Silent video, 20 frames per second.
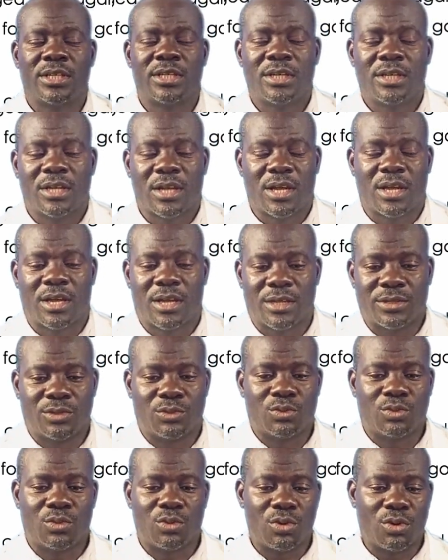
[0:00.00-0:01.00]

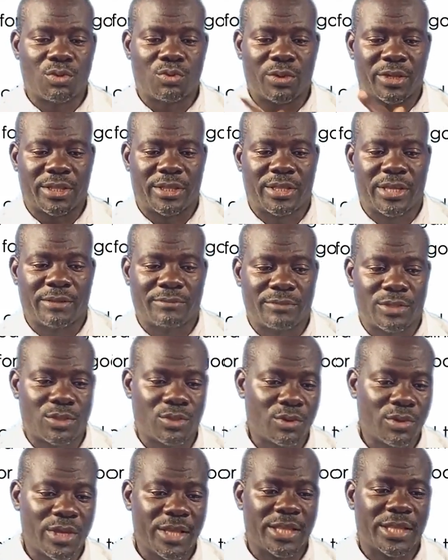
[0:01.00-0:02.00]
You go with them.
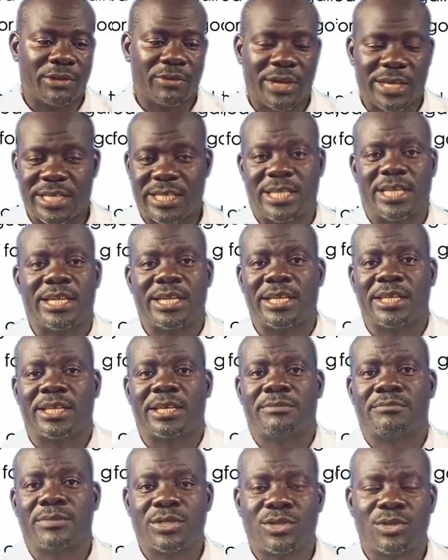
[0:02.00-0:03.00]
So they were selling
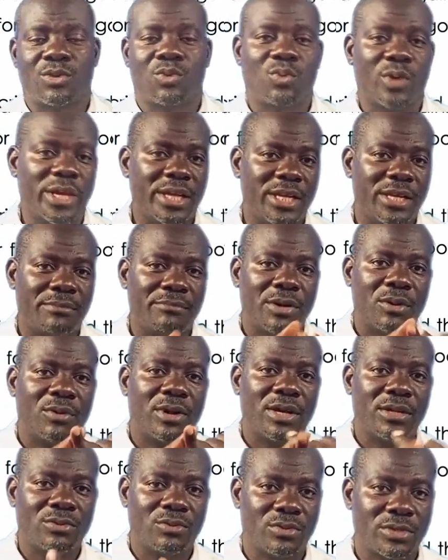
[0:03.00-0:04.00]
them. So way number
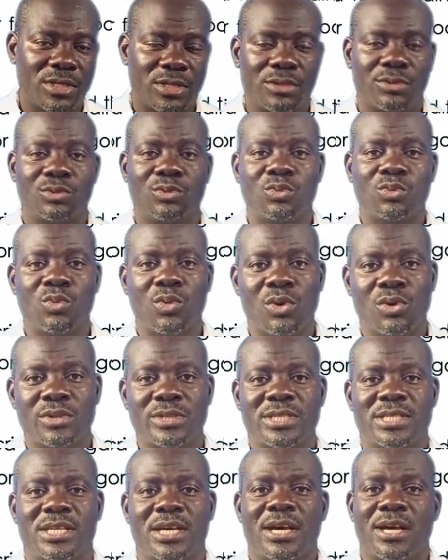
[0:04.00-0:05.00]
one was through
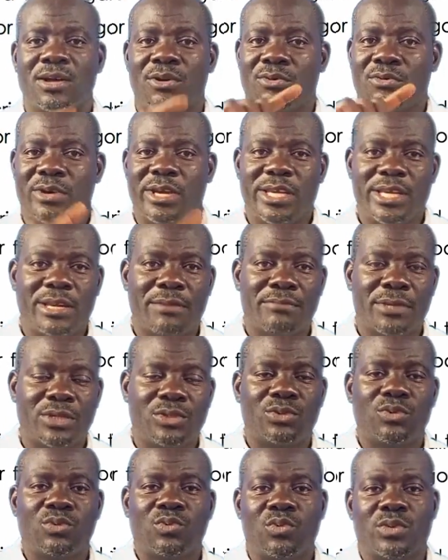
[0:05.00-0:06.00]
wars. Way number
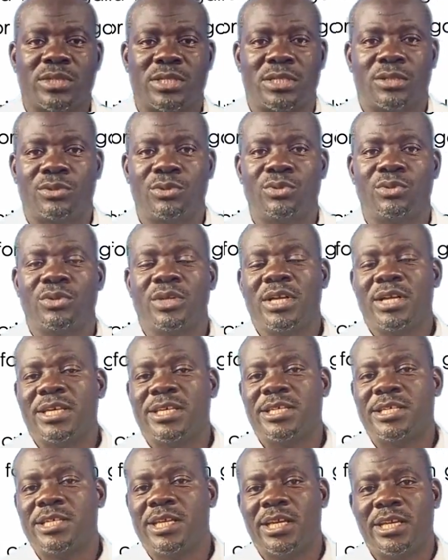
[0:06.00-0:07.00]
two was
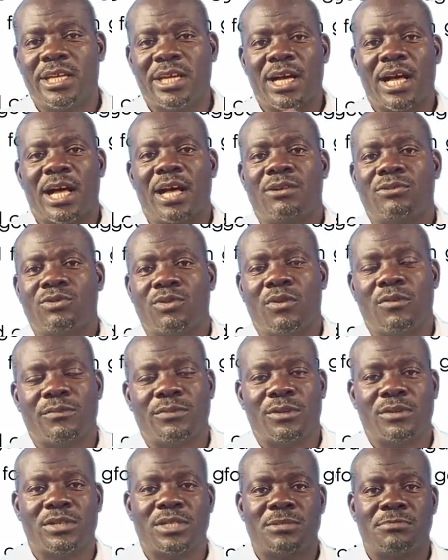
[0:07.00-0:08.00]
through selling out of
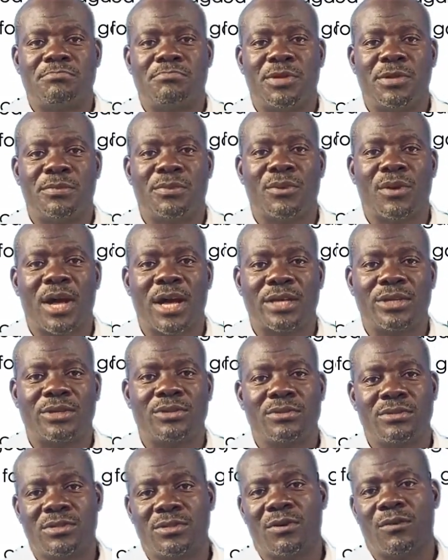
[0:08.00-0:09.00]
those people
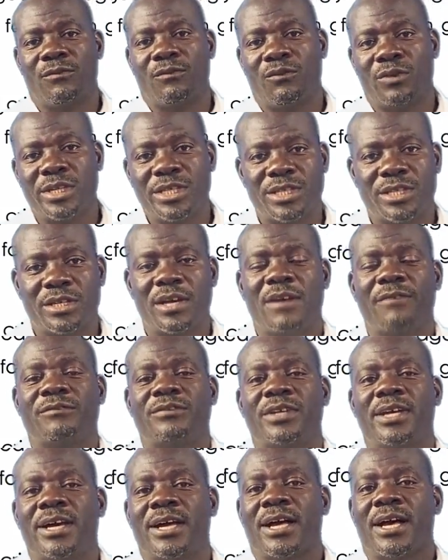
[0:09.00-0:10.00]
accused of
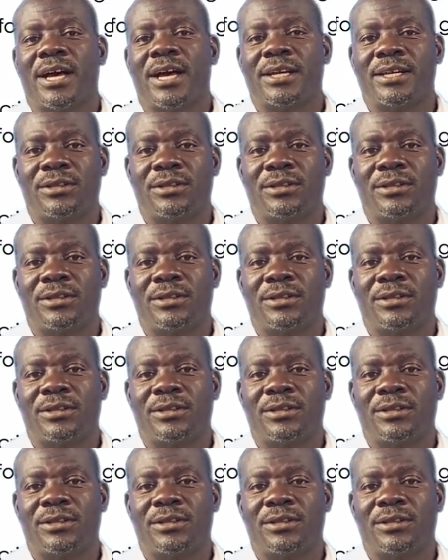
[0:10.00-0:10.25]
witchcraft and